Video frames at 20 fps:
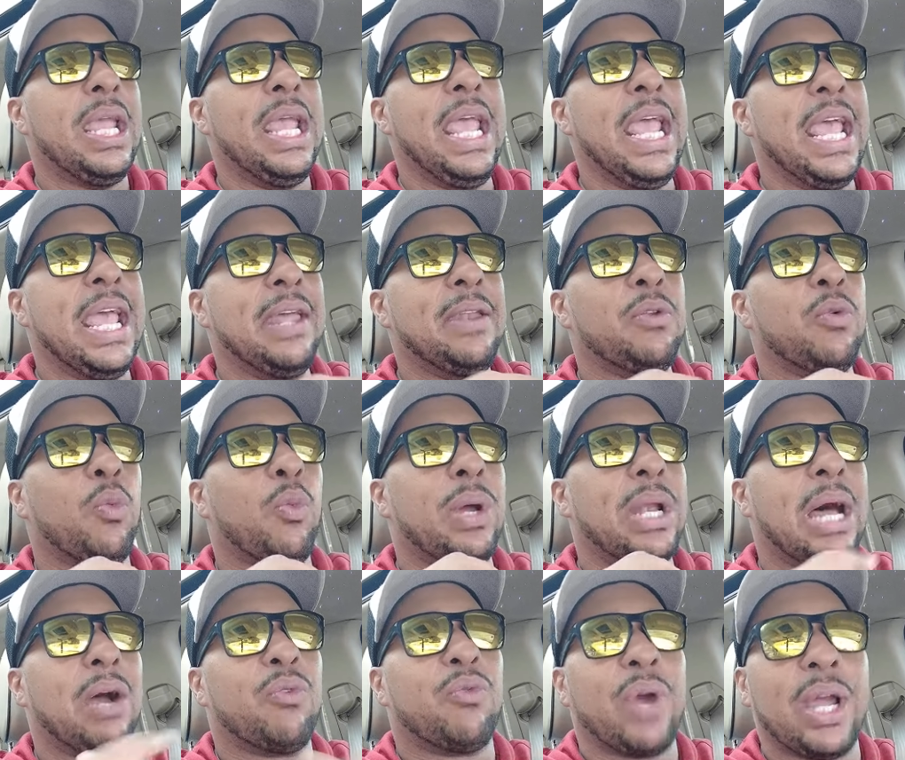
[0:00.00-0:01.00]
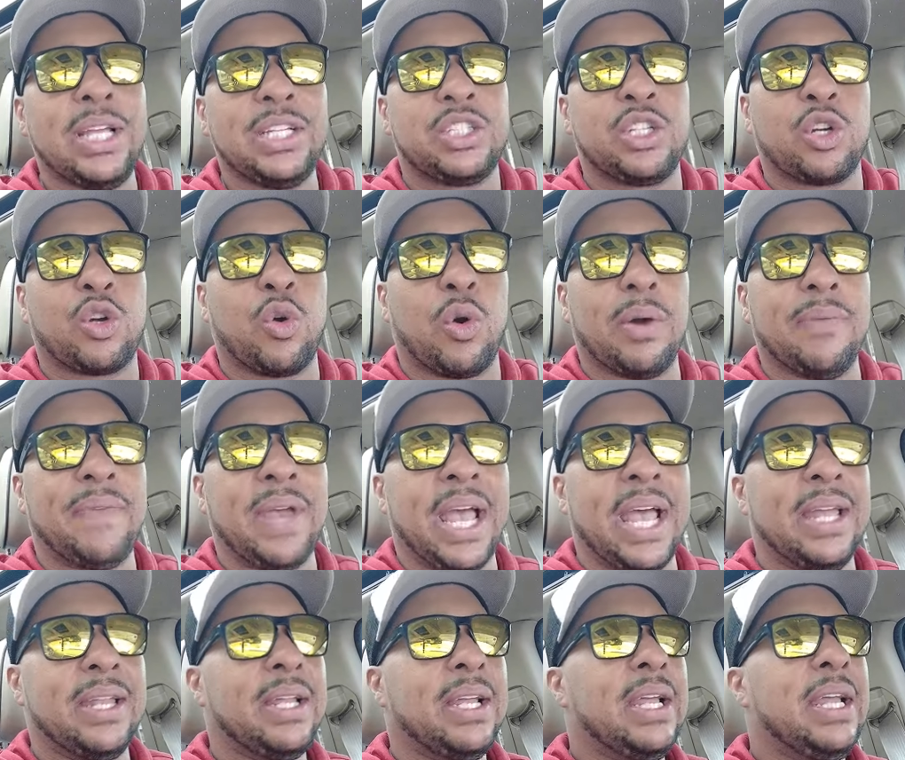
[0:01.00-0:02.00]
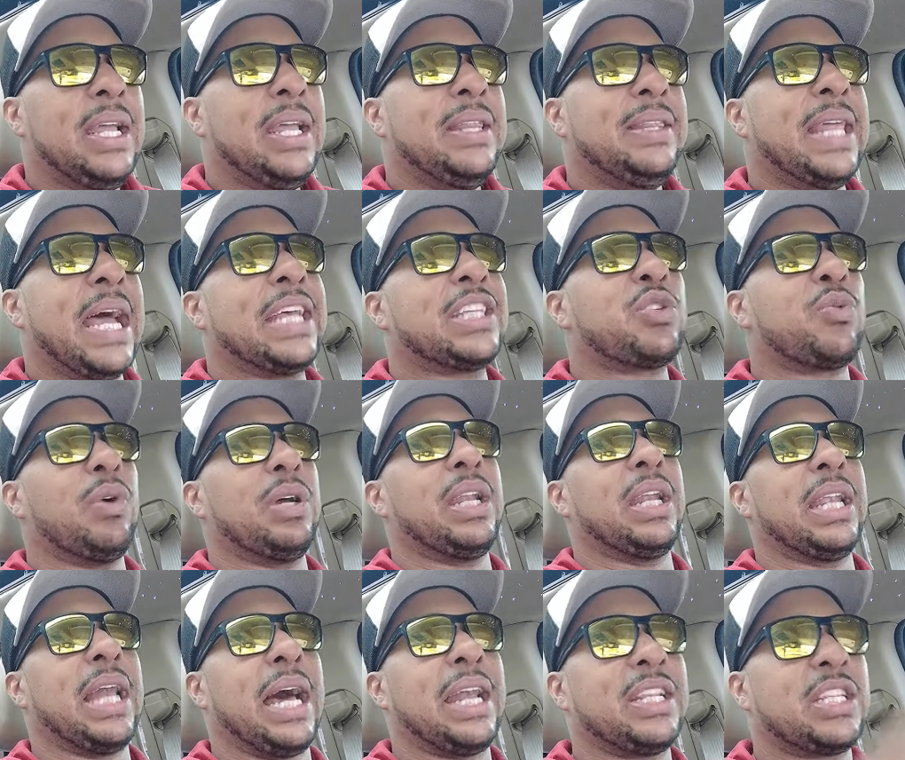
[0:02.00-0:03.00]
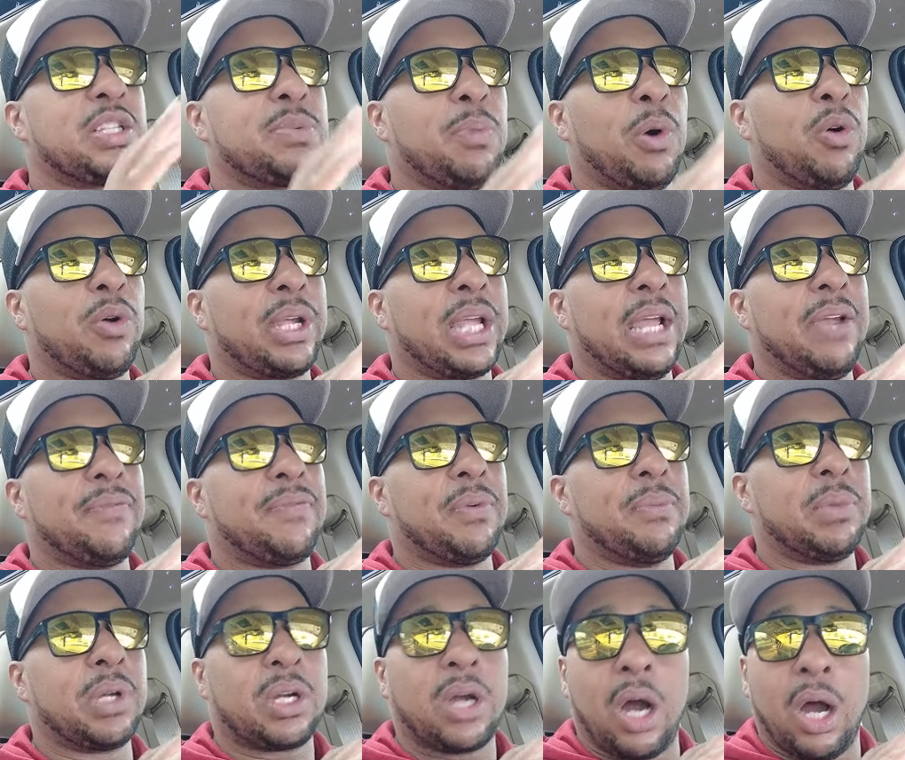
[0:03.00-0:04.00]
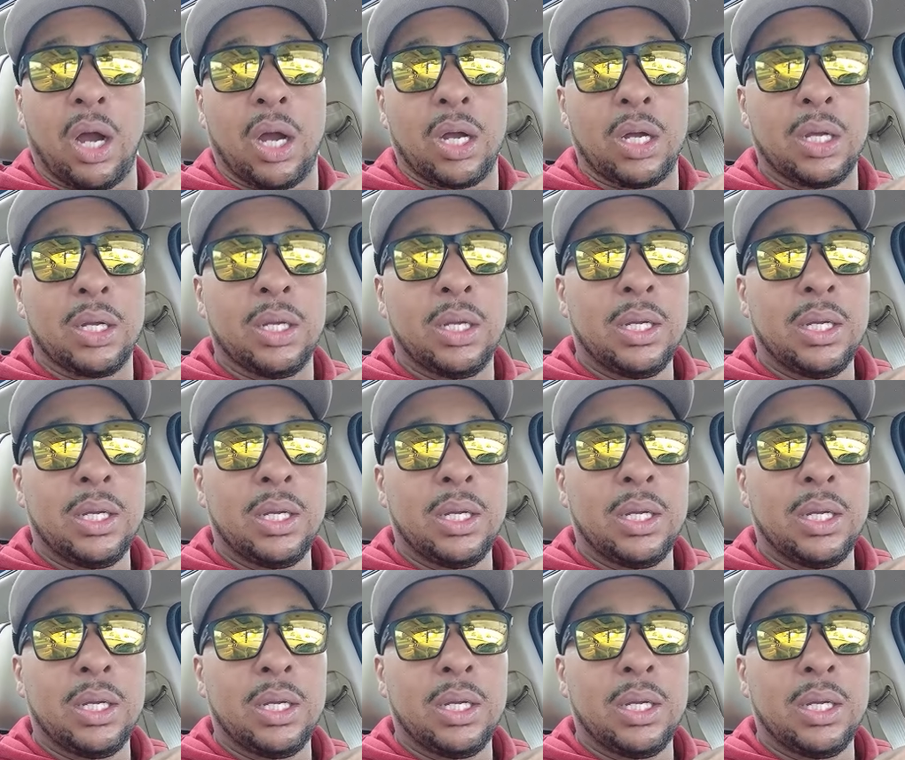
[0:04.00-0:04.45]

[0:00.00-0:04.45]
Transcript: And when I raced the Corvette, that's when a lot of smoke came from the car.